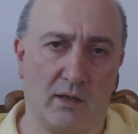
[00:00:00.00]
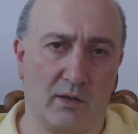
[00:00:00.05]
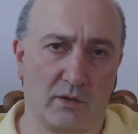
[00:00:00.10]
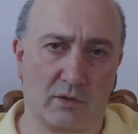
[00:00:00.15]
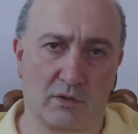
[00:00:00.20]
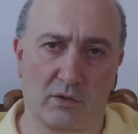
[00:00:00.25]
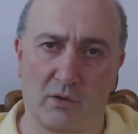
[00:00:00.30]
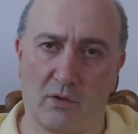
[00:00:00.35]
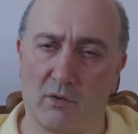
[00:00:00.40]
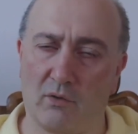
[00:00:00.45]

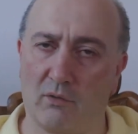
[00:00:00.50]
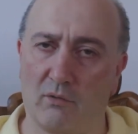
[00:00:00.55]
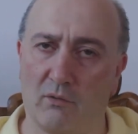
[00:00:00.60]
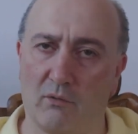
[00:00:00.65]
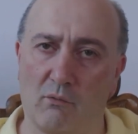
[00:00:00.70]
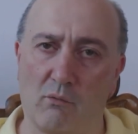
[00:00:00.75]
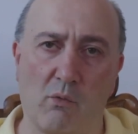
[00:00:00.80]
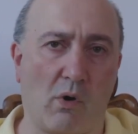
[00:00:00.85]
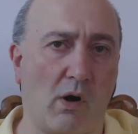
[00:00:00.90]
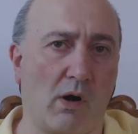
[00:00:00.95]
So
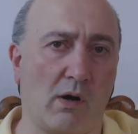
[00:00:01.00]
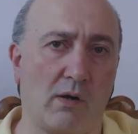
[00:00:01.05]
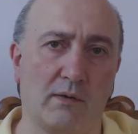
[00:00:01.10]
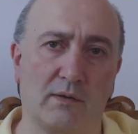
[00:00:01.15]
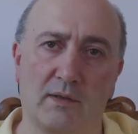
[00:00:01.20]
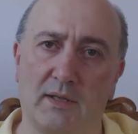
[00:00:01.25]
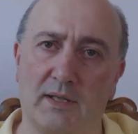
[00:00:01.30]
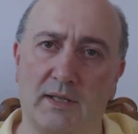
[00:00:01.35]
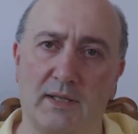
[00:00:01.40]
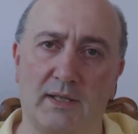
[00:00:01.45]

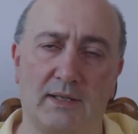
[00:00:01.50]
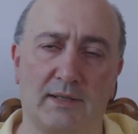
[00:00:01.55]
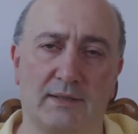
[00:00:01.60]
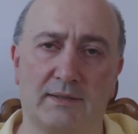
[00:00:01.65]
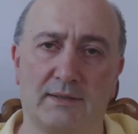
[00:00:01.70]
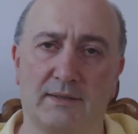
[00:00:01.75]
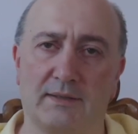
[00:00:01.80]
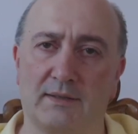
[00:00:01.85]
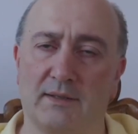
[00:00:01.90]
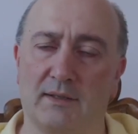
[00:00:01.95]
world
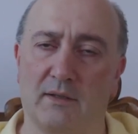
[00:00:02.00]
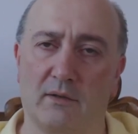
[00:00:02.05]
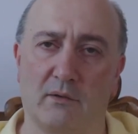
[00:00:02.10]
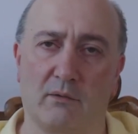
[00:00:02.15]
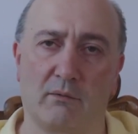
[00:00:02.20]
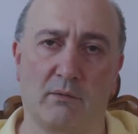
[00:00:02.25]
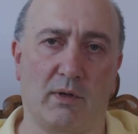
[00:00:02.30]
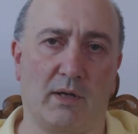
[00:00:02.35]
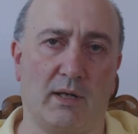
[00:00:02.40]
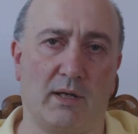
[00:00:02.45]
needs
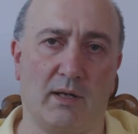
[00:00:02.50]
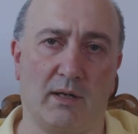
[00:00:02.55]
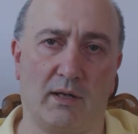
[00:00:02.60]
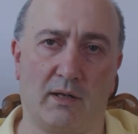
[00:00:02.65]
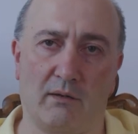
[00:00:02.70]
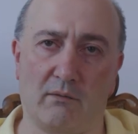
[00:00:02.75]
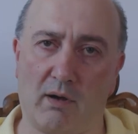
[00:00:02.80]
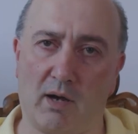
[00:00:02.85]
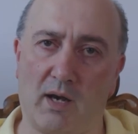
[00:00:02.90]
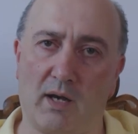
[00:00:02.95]
really
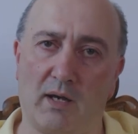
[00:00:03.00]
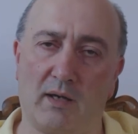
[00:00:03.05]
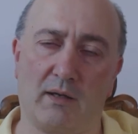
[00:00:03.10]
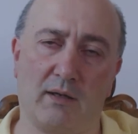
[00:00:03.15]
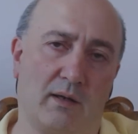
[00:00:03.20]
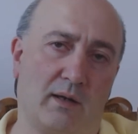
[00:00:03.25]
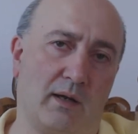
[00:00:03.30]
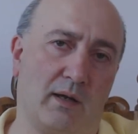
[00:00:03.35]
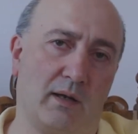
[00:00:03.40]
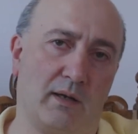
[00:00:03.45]
great
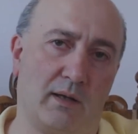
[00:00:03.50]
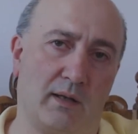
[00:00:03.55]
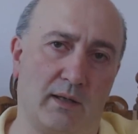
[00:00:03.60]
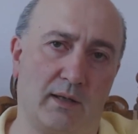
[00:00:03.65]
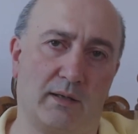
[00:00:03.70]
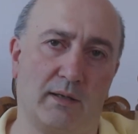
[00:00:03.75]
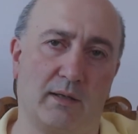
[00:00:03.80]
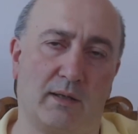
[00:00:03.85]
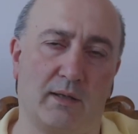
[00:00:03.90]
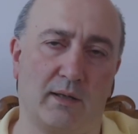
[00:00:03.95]

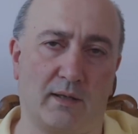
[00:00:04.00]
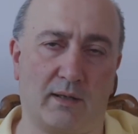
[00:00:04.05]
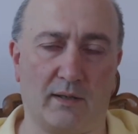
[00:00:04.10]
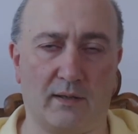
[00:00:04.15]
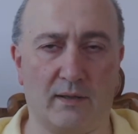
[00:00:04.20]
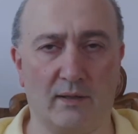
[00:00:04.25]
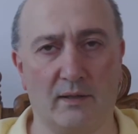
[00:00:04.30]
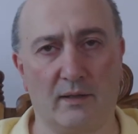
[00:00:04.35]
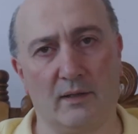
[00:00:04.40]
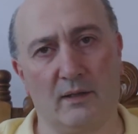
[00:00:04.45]

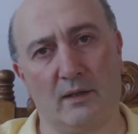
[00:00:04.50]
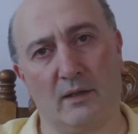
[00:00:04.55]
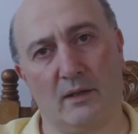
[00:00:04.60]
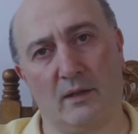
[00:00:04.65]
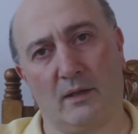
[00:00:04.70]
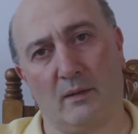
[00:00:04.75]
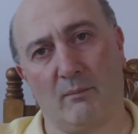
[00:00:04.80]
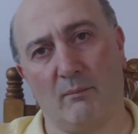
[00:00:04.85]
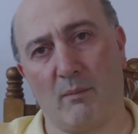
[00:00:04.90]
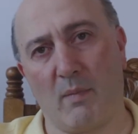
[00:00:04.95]
analytical
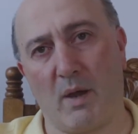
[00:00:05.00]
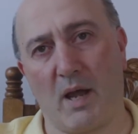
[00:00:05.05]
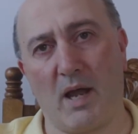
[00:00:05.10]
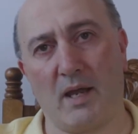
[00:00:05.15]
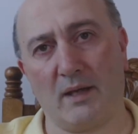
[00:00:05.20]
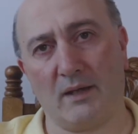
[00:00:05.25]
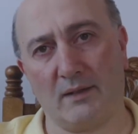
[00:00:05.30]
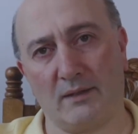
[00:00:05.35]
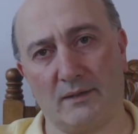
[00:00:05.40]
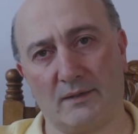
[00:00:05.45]

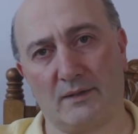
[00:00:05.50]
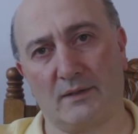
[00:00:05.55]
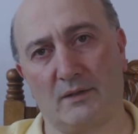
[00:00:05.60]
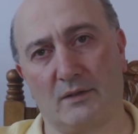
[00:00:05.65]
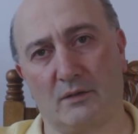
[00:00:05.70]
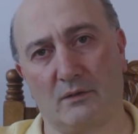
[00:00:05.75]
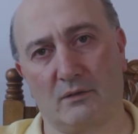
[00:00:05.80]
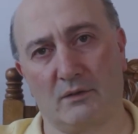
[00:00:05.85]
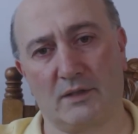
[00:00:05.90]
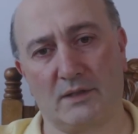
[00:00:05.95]
minds
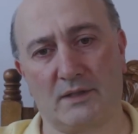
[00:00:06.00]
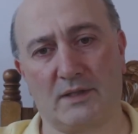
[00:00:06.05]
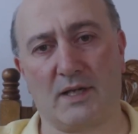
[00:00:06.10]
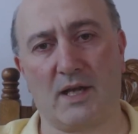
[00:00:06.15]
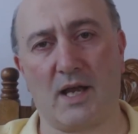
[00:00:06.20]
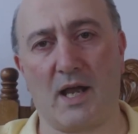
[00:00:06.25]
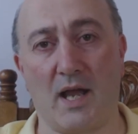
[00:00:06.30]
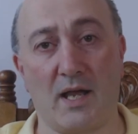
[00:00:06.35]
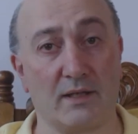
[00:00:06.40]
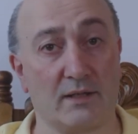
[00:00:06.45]
to
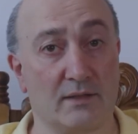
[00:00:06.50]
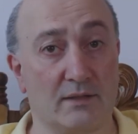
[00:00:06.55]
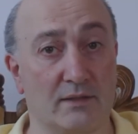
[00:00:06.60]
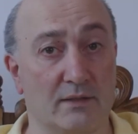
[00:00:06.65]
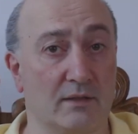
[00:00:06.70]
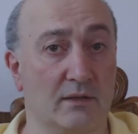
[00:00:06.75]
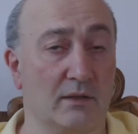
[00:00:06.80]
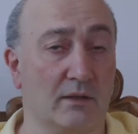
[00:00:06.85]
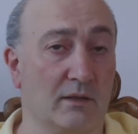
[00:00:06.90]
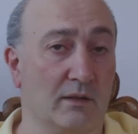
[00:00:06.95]

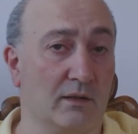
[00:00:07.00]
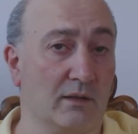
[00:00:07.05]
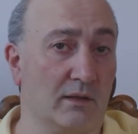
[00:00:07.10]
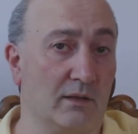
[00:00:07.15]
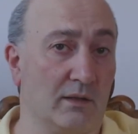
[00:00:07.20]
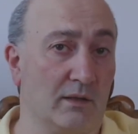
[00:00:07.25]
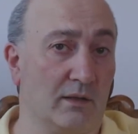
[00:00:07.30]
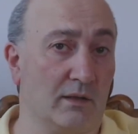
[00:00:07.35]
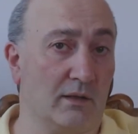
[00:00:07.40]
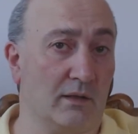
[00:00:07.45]
discuss
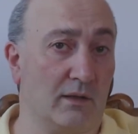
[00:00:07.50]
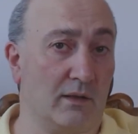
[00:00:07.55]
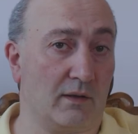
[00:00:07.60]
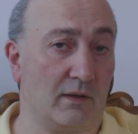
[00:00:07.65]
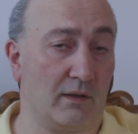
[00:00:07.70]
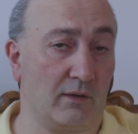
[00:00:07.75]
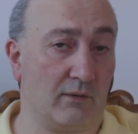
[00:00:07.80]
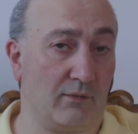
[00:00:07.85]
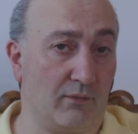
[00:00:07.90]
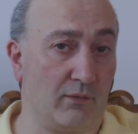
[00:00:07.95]

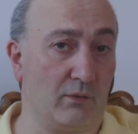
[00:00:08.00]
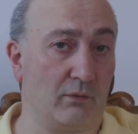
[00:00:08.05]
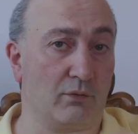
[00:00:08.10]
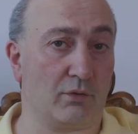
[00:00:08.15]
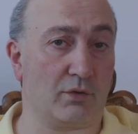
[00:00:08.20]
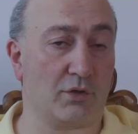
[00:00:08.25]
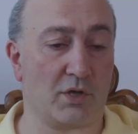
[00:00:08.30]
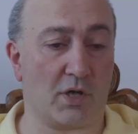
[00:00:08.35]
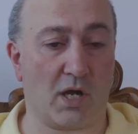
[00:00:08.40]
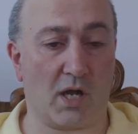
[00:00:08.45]
the
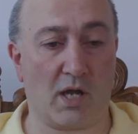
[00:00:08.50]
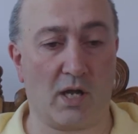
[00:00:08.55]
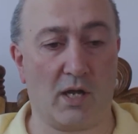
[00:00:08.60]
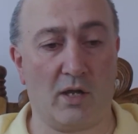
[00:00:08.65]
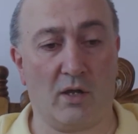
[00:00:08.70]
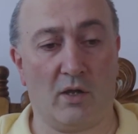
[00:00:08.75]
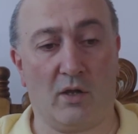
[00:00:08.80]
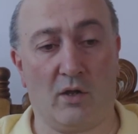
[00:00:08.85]
future